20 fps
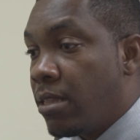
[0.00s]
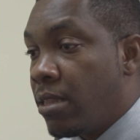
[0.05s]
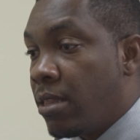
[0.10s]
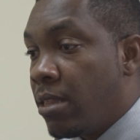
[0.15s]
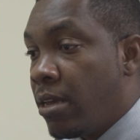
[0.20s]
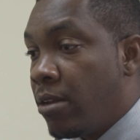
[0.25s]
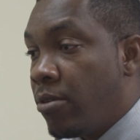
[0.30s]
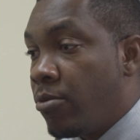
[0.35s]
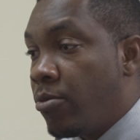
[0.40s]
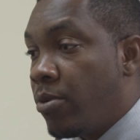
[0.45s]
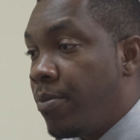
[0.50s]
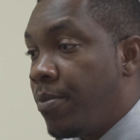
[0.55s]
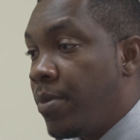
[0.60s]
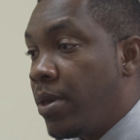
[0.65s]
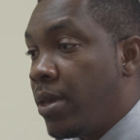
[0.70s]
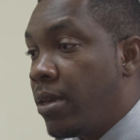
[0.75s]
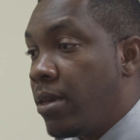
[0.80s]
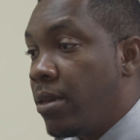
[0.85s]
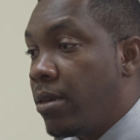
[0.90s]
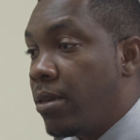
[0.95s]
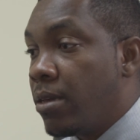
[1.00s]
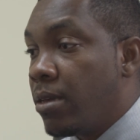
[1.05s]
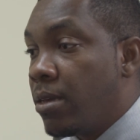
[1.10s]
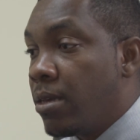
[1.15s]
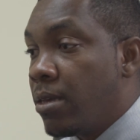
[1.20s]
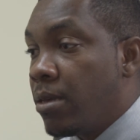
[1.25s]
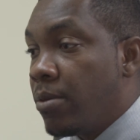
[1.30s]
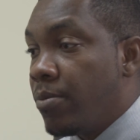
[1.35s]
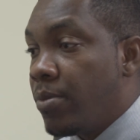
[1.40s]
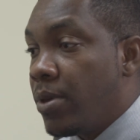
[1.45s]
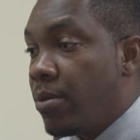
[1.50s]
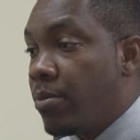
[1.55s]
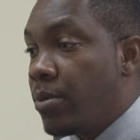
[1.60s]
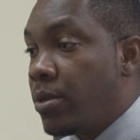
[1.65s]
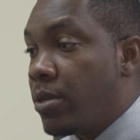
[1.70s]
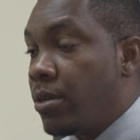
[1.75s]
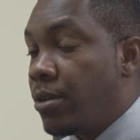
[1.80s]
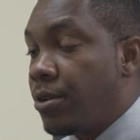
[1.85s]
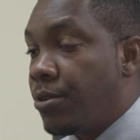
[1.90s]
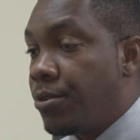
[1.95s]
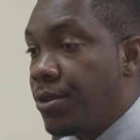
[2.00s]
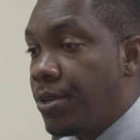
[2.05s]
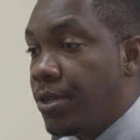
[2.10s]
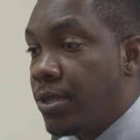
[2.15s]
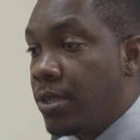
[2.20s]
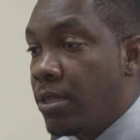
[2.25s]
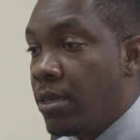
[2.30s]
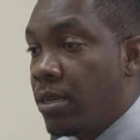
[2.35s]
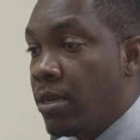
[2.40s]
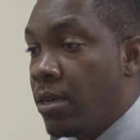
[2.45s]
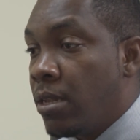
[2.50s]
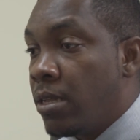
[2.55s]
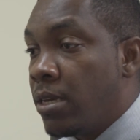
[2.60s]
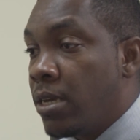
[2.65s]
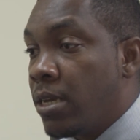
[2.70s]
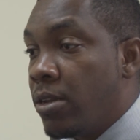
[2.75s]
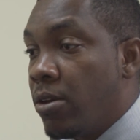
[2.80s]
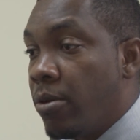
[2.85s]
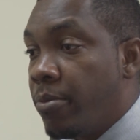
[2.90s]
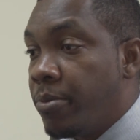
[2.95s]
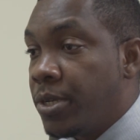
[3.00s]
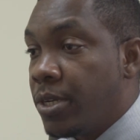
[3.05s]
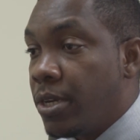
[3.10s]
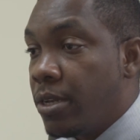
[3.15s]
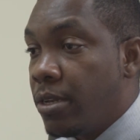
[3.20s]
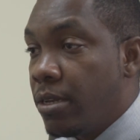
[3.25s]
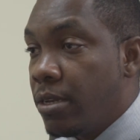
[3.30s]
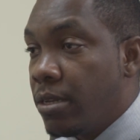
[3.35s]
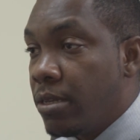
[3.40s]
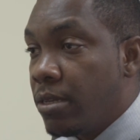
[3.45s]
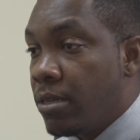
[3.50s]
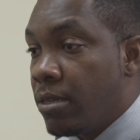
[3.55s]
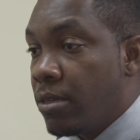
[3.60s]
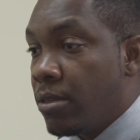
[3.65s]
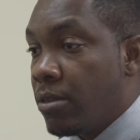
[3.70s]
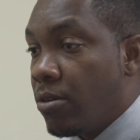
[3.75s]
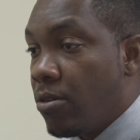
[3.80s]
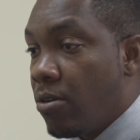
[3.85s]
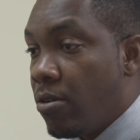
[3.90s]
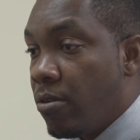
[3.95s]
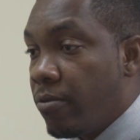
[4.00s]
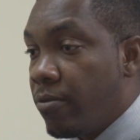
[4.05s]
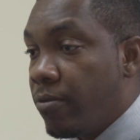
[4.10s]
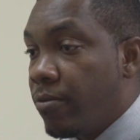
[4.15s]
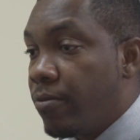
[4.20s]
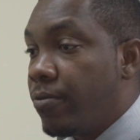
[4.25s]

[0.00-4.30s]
then we may be able to increase the early adoption of